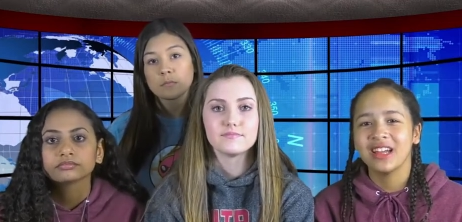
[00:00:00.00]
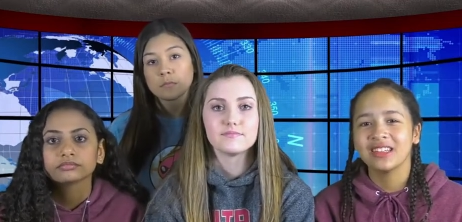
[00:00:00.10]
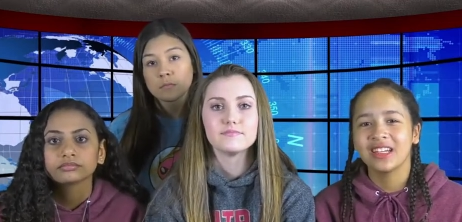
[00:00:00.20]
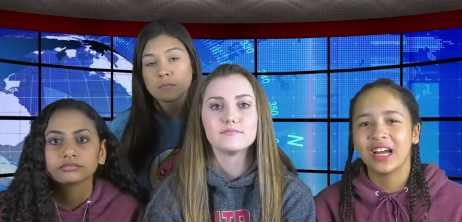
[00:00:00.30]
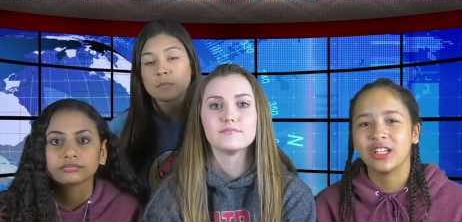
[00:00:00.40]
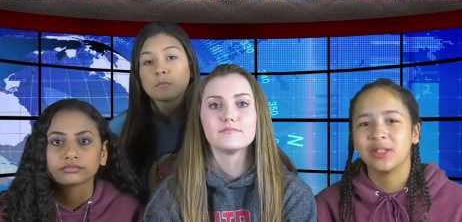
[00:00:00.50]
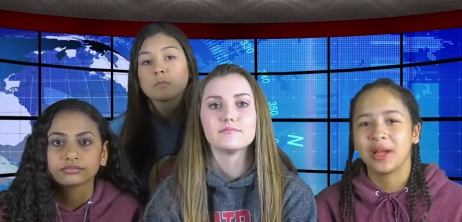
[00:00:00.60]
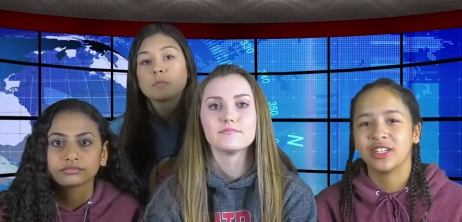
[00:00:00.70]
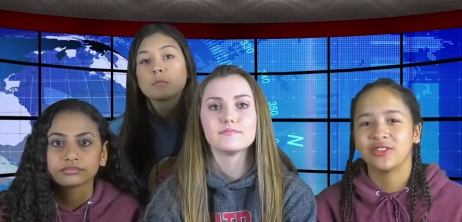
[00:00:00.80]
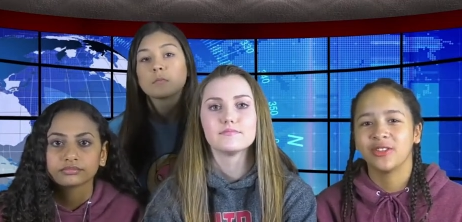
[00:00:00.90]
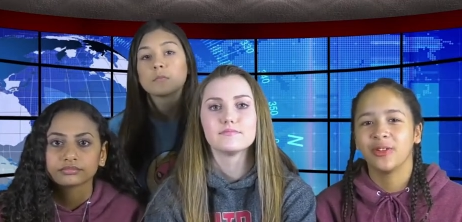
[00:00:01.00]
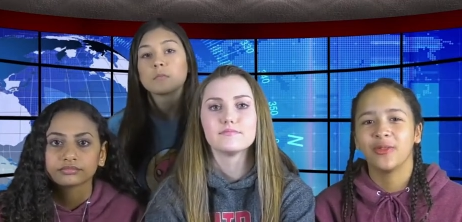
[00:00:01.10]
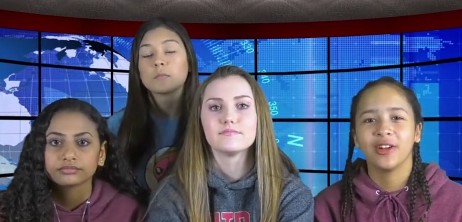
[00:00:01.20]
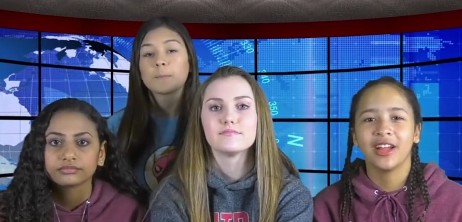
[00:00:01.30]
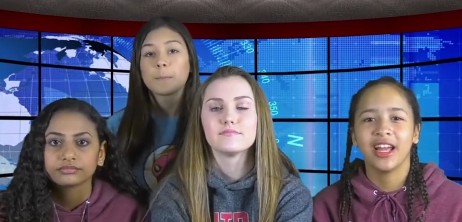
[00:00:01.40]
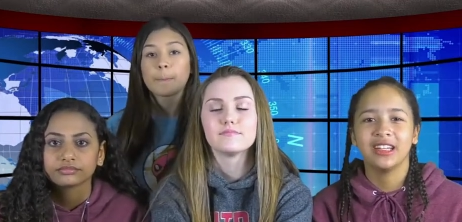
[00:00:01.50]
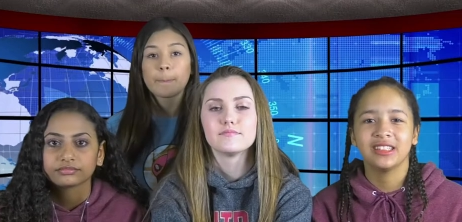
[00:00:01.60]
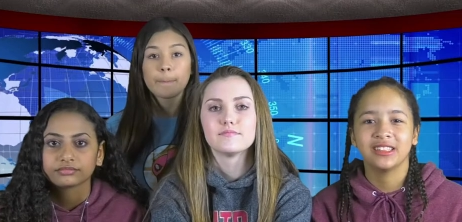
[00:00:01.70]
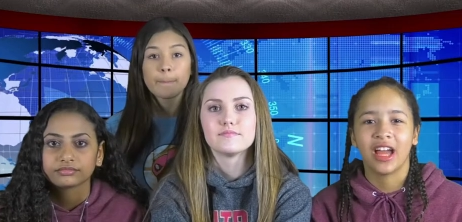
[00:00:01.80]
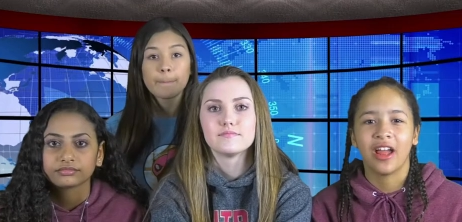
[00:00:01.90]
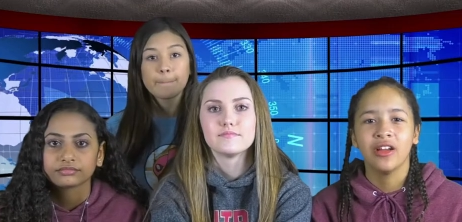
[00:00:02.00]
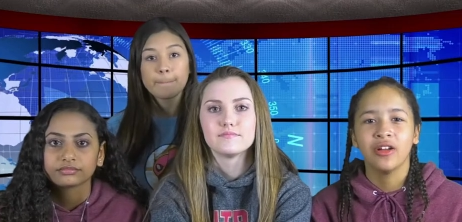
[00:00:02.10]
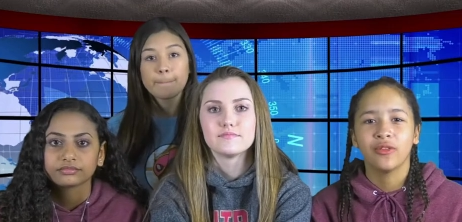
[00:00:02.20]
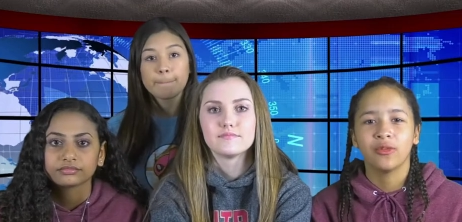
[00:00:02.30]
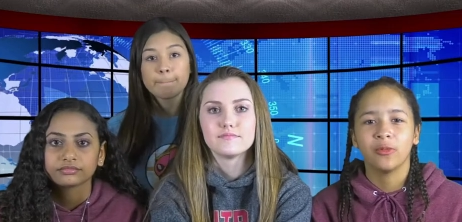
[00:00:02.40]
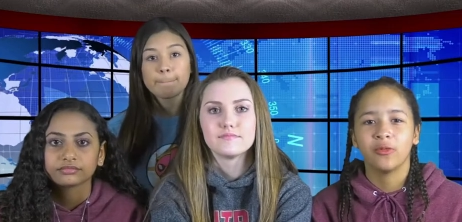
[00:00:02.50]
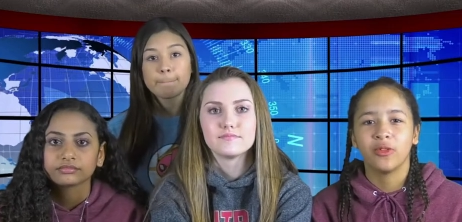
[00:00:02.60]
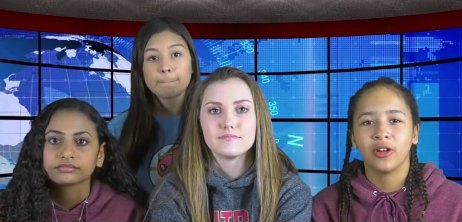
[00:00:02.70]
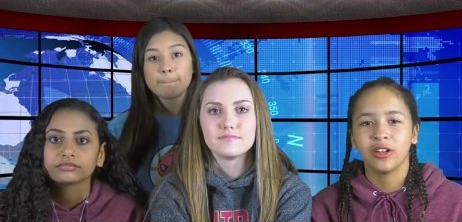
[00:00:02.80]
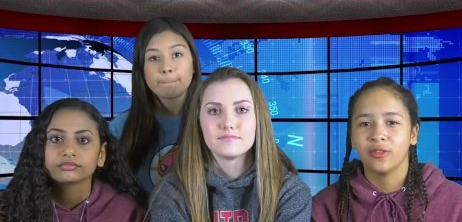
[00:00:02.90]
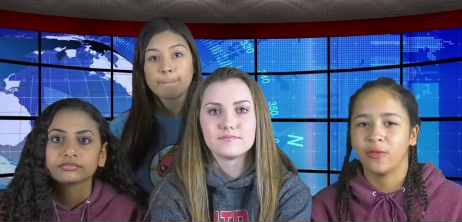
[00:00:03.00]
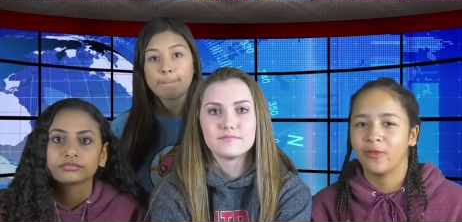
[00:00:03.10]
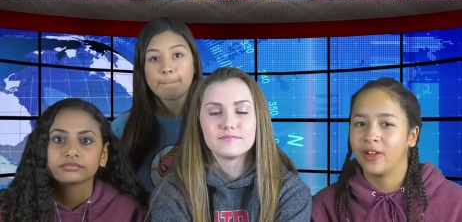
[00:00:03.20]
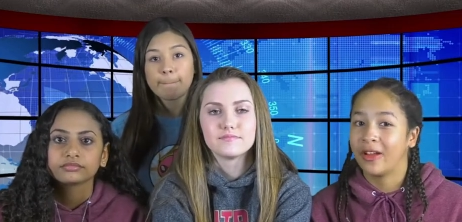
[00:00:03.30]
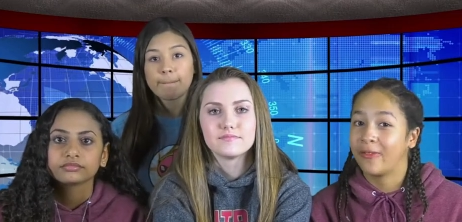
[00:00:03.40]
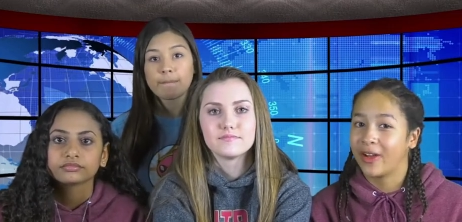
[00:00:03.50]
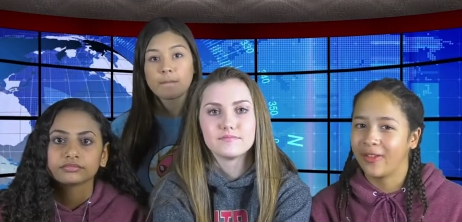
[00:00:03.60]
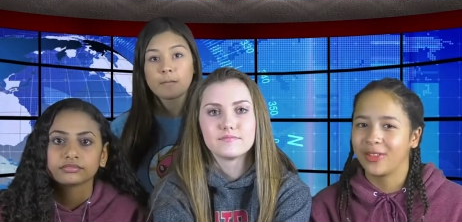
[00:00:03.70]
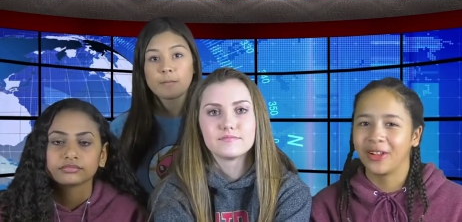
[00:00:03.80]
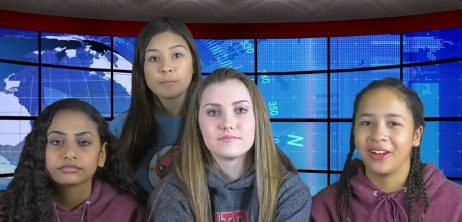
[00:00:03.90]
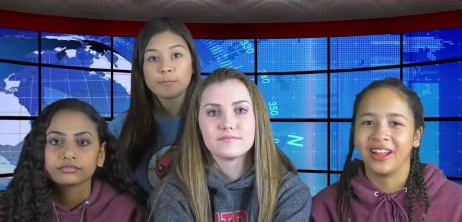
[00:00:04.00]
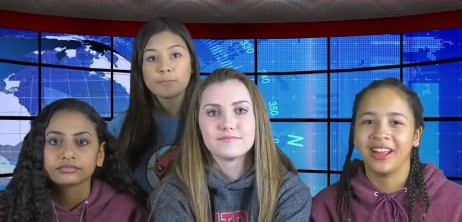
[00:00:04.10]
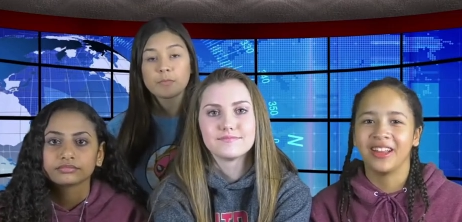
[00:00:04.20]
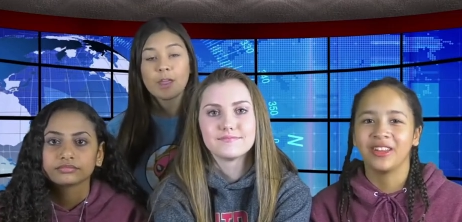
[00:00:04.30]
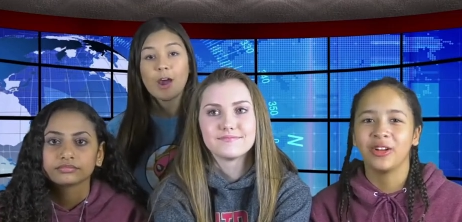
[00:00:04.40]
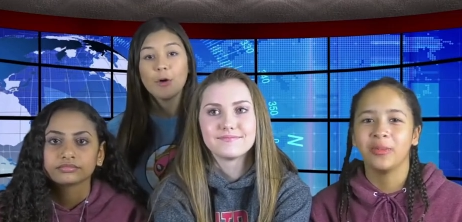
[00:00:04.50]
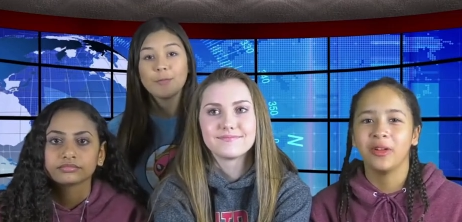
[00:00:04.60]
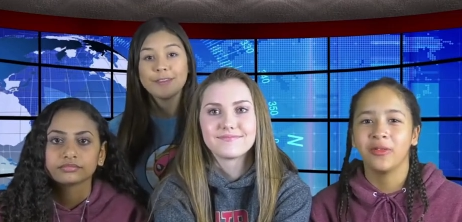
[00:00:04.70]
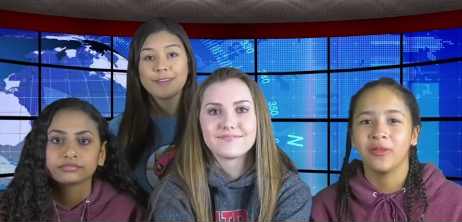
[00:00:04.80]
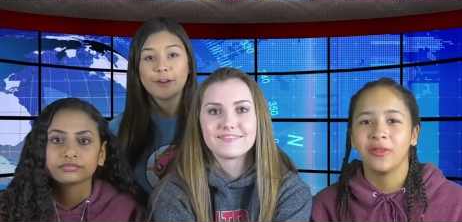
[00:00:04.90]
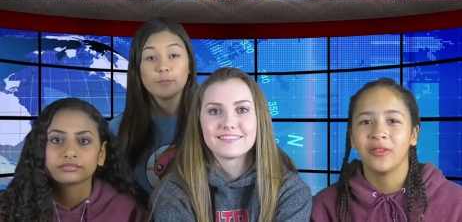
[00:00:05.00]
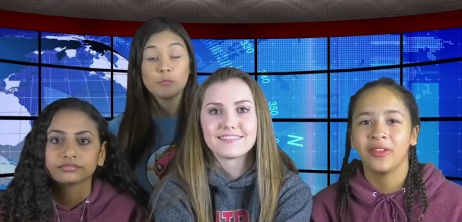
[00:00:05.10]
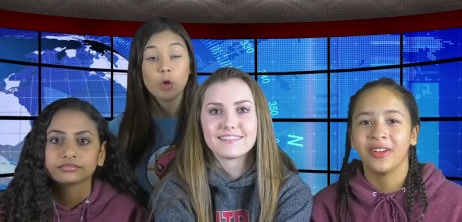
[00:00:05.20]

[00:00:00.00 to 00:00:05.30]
Speaker 1: is the house bash for River and Tasai from 4 to 5.30. I'll be, be there.